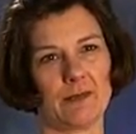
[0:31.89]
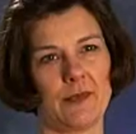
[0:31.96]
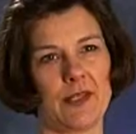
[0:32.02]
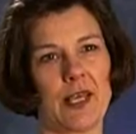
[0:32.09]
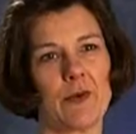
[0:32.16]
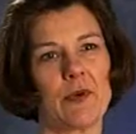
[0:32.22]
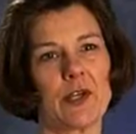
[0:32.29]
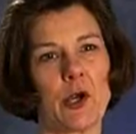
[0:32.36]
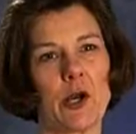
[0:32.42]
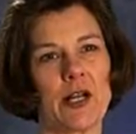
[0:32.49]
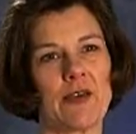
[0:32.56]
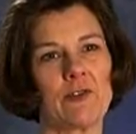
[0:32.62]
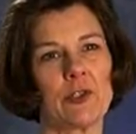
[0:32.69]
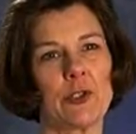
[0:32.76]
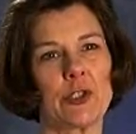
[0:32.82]
They regard
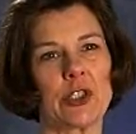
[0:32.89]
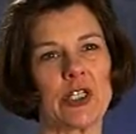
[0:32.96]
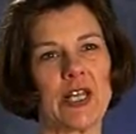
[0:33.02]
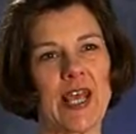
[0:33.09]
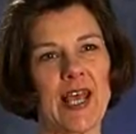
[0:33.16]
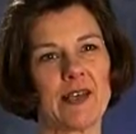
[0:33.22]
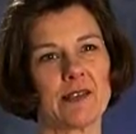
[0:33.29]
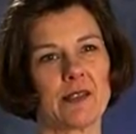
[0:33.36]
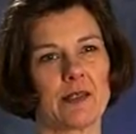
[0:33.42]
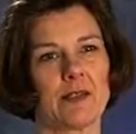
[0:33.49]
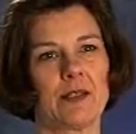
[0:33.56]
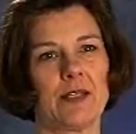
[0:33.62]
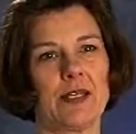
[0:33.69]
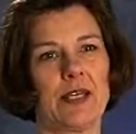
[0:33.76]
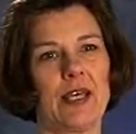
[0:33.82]
evolution as
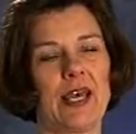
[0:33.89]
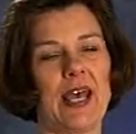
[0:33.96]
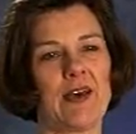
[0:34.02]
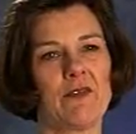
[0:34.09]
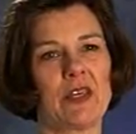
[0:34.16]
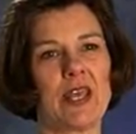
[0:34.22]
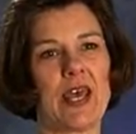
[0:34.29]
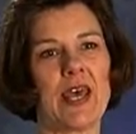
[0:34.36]
having